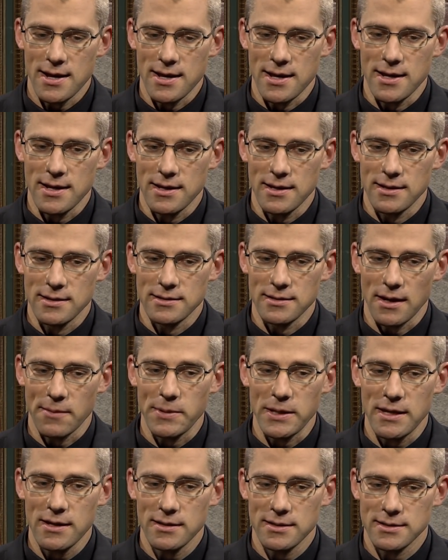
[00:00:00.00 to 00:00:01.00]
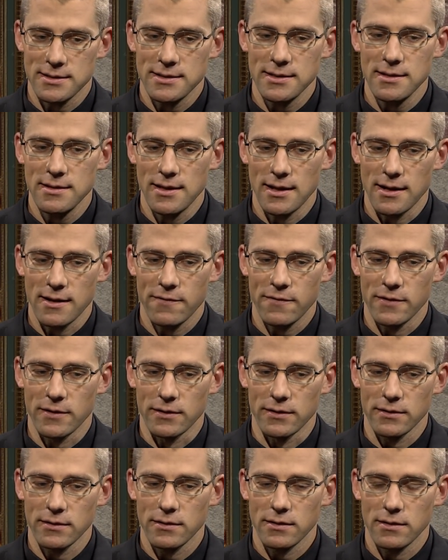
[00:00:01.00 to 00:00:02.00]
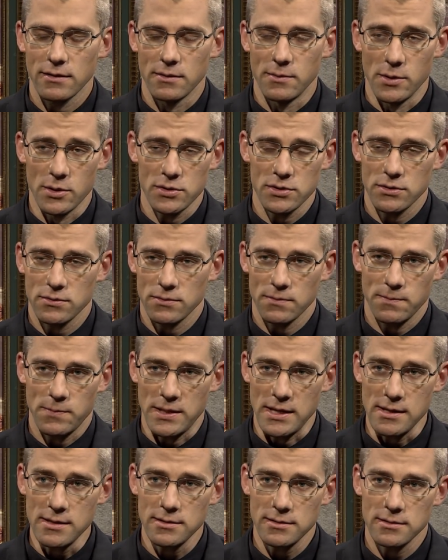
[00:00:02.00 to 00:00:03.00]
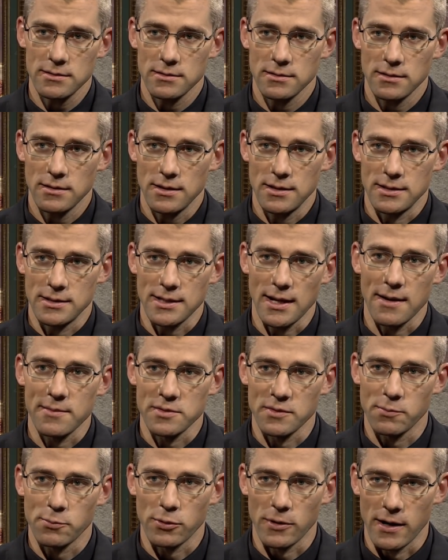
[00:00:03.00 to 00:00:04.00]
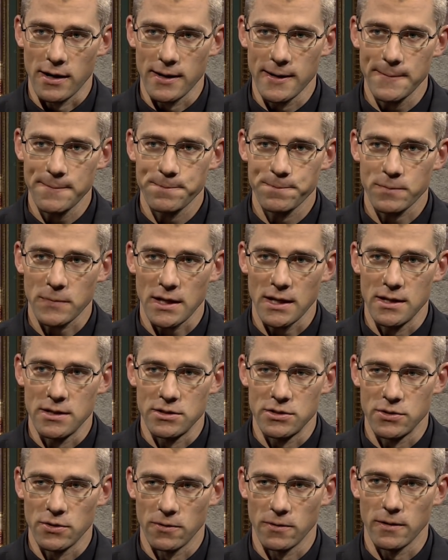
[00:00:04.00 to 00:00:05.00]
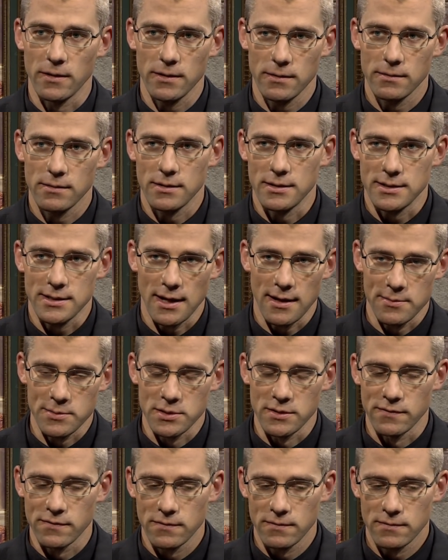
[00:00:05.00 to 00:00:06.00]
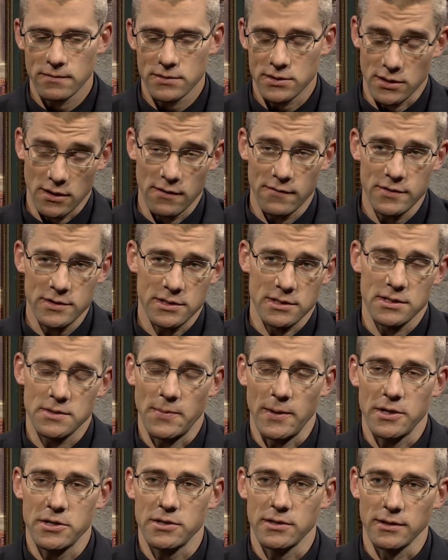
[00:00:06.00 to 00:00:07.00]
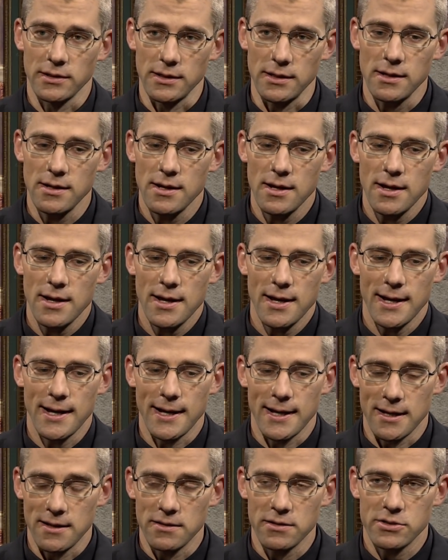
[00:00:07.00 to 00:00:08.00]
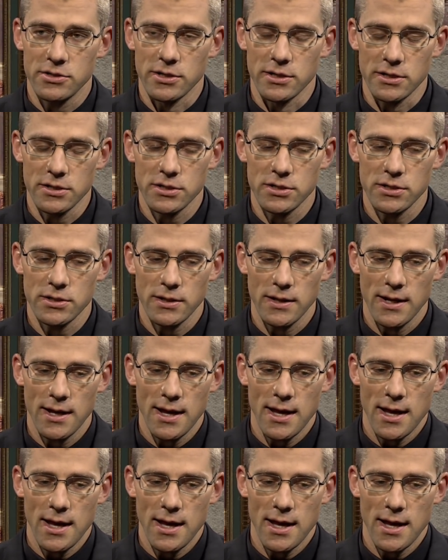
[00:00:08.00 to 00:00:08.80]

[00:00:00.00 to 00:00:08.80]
And I began to see that I felt the most peace in times mm-hmm. of prayer and joy in times of service, especially uh, in the church.